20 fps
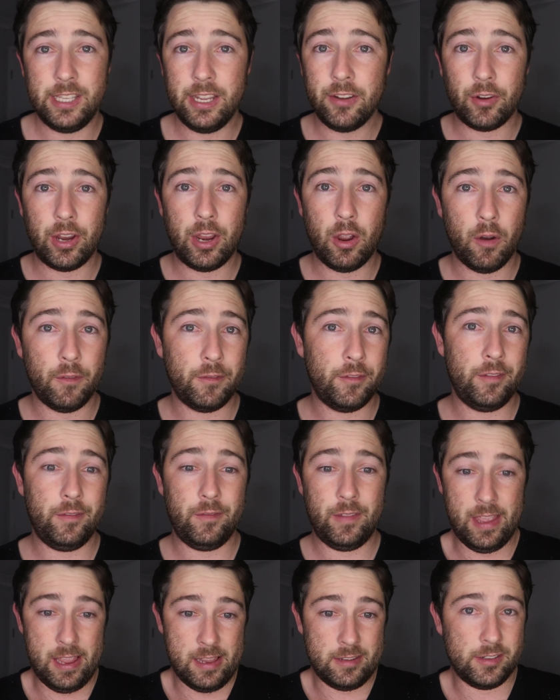theory of,
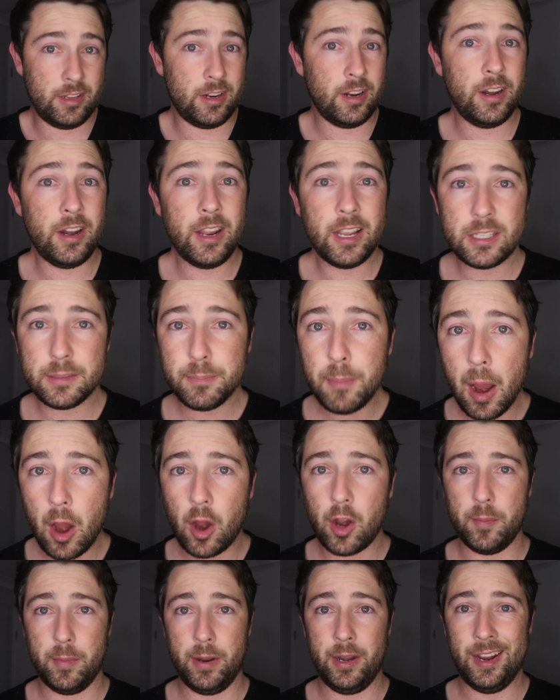is it an
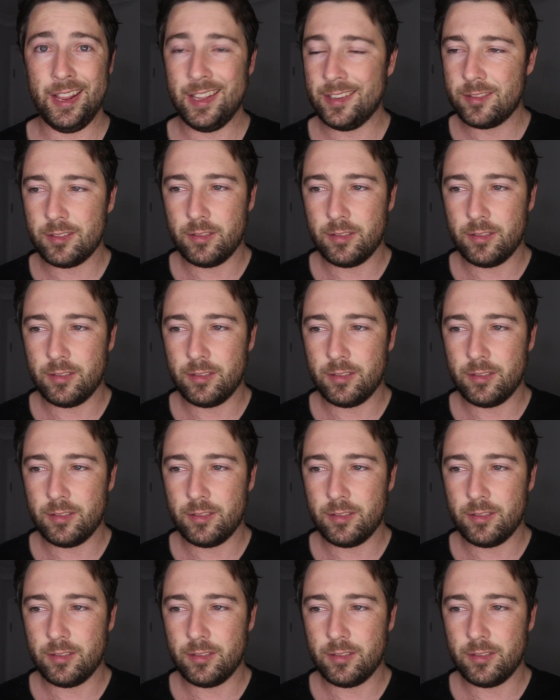experiment?